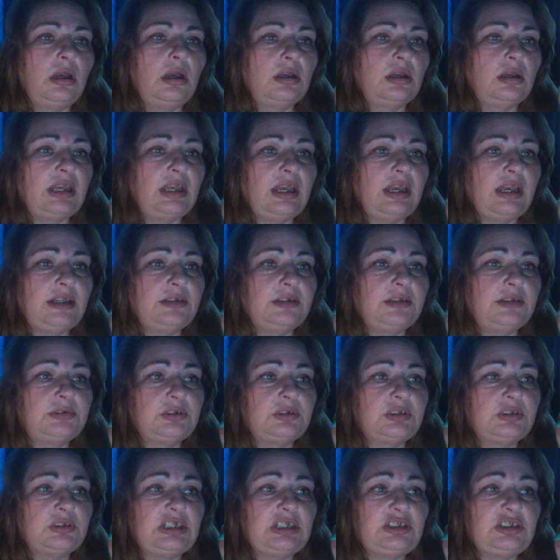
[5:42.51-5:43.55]
Okay, so
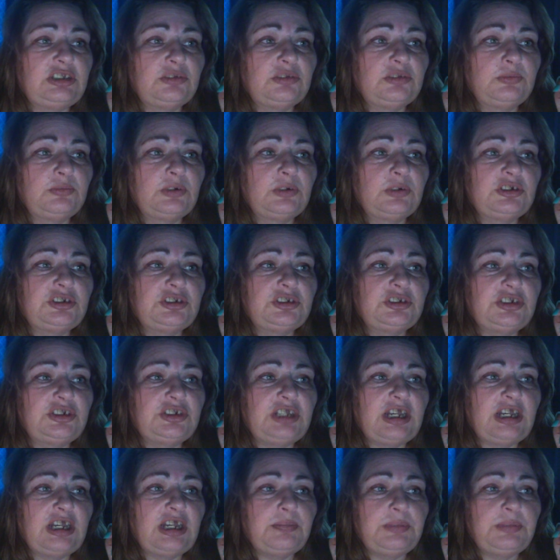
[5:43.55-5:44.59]
that's the first
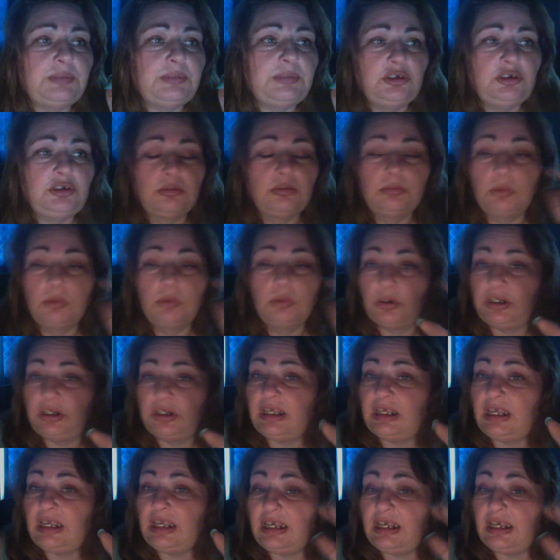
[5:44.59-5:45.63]
step in your
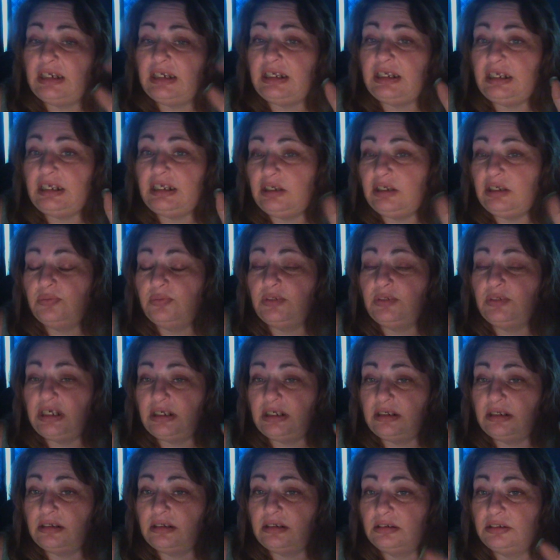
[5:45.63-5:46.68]
morning and
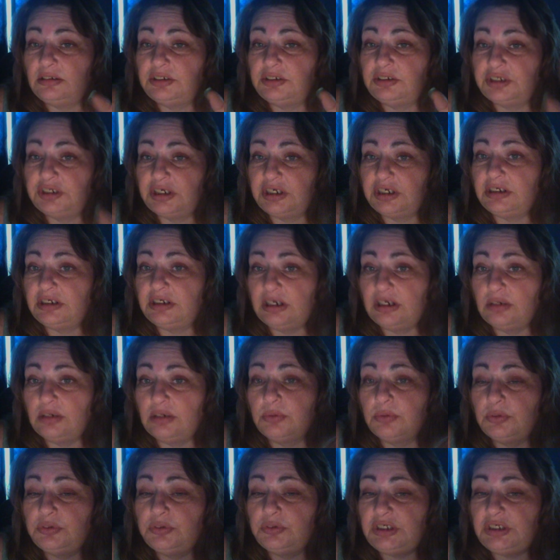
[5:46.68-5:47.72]
evening skincare
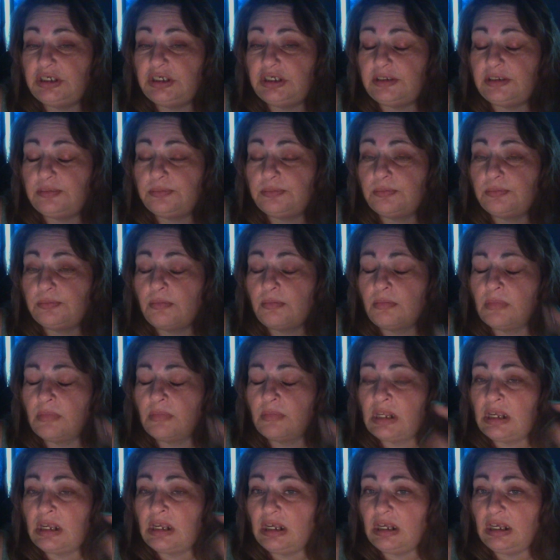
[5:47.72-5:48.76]
routine,
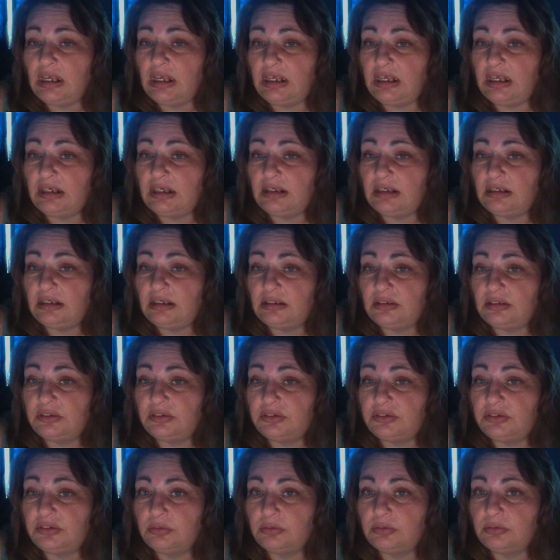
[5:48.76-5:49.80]

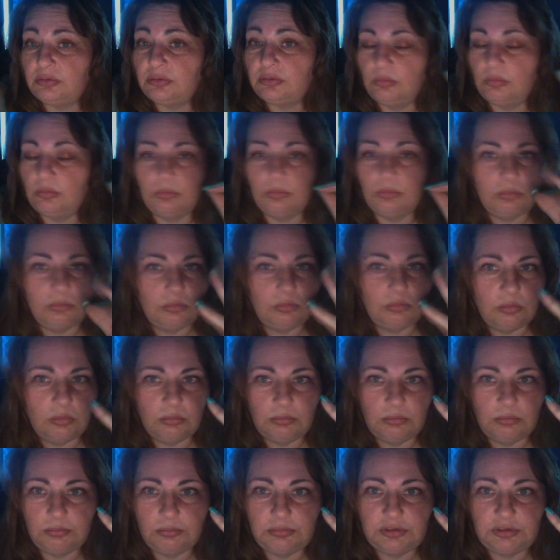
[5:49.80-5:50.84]
is
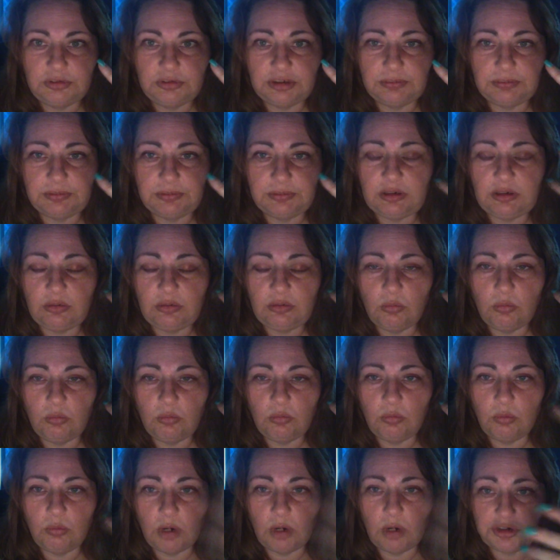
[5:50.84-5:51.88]
simply
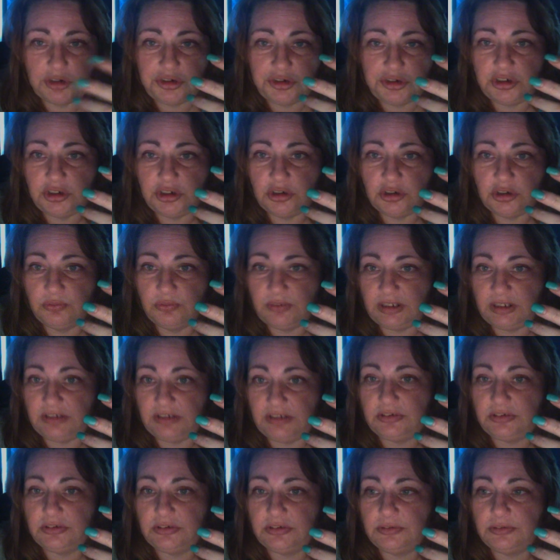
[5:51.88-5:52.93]
washing your face.